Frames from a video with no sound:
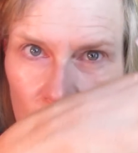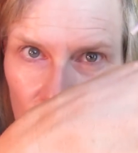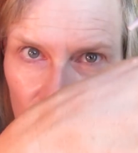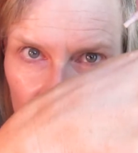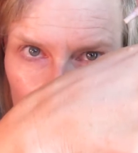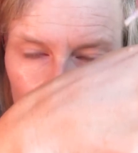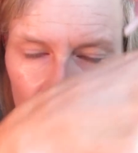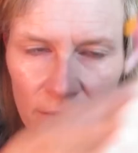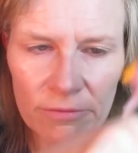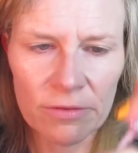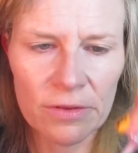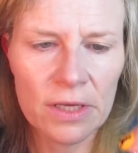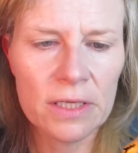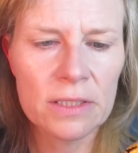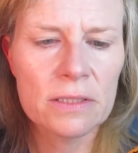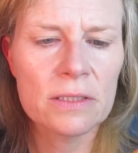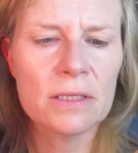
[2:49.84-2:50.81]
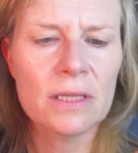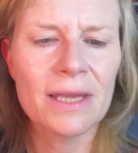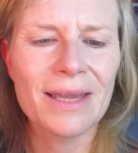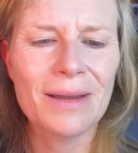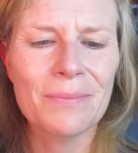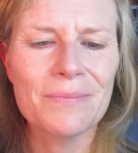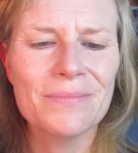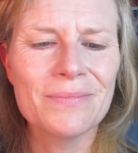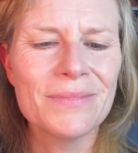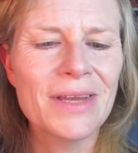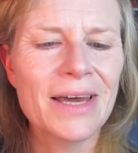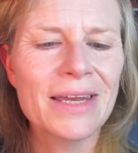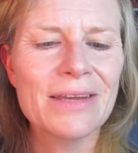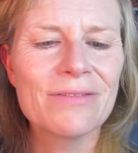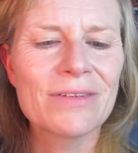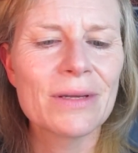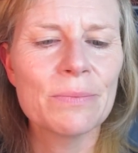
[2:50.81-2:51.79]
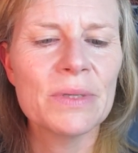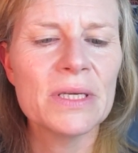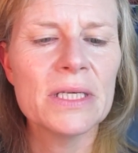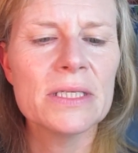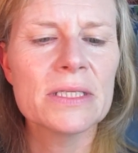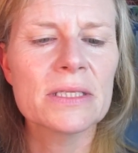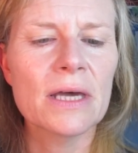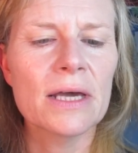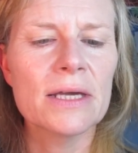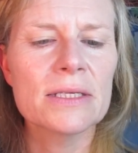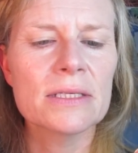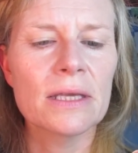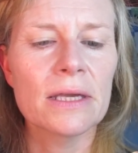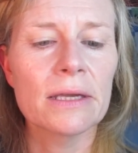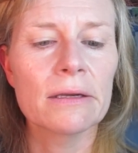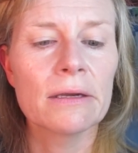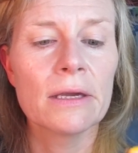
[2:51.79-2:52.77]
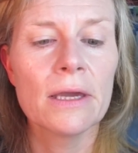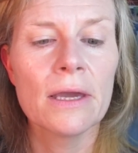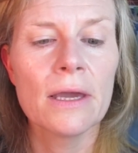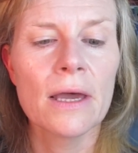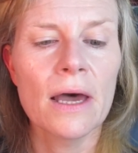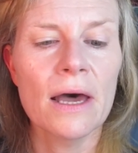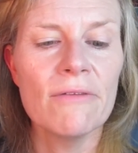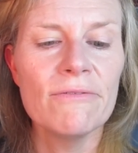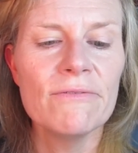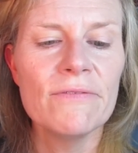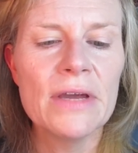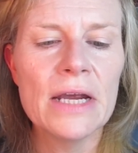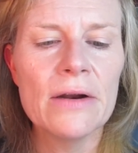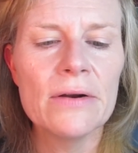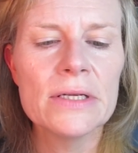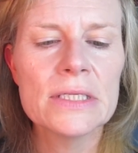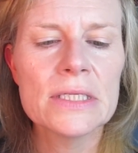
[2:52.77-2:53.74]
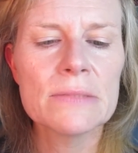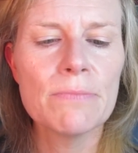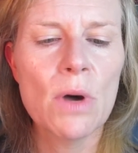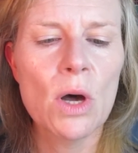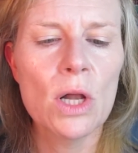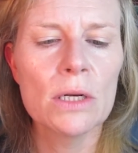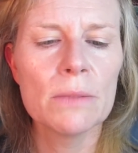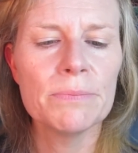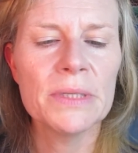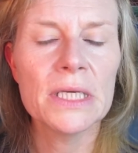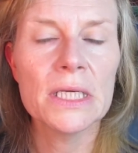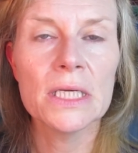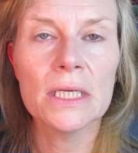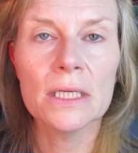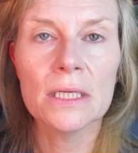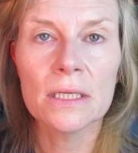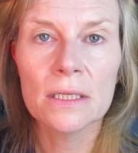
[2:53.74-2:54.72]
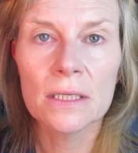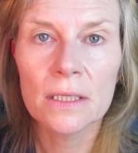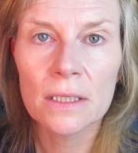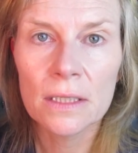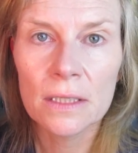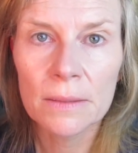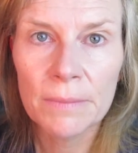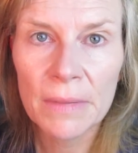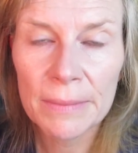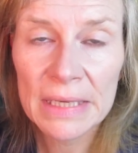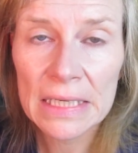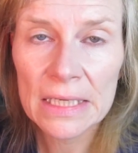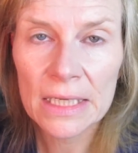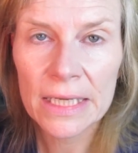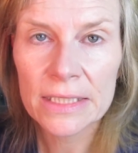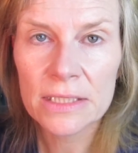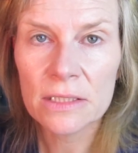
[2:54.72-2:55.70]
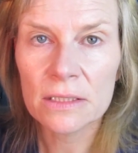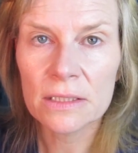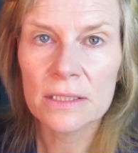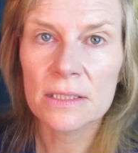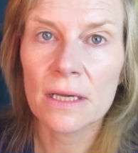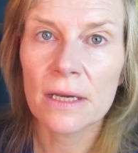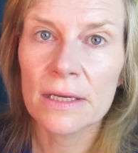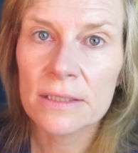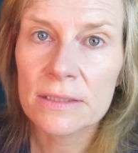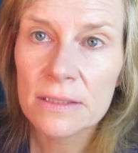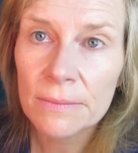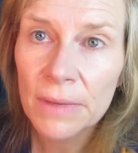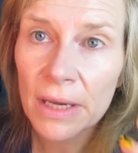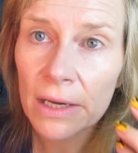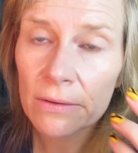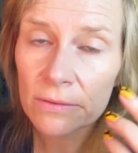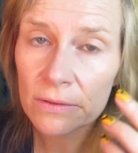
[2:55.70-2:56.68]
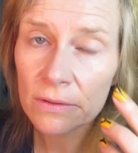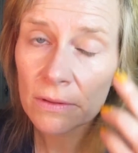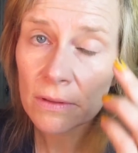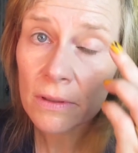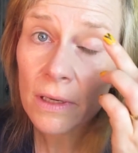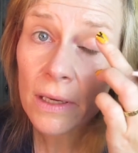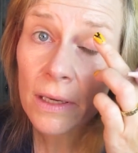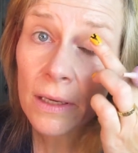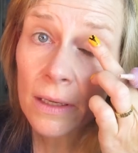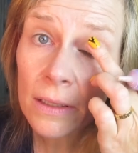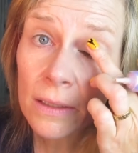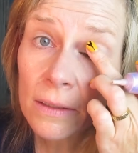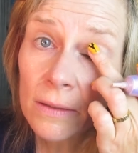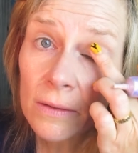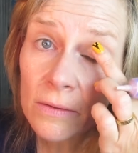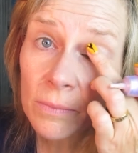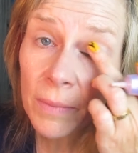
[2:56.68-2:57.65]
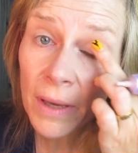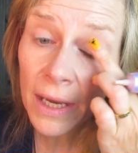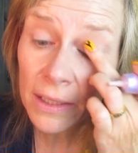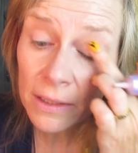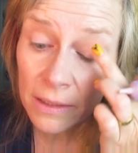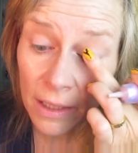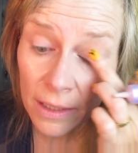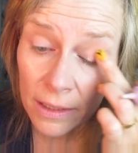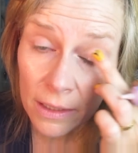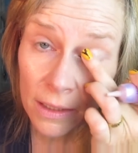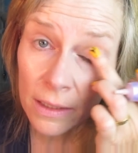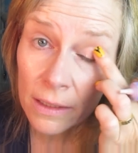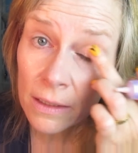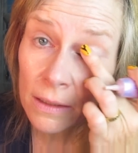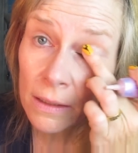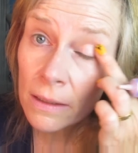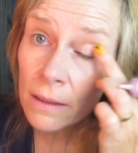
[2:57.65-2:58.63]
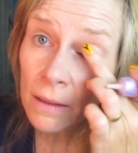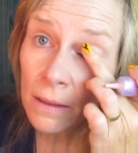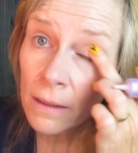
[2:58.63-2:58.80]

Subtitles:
bit of this, like not even a pea size, like a very small pea, maybe a lentil sized amount, and just pat that in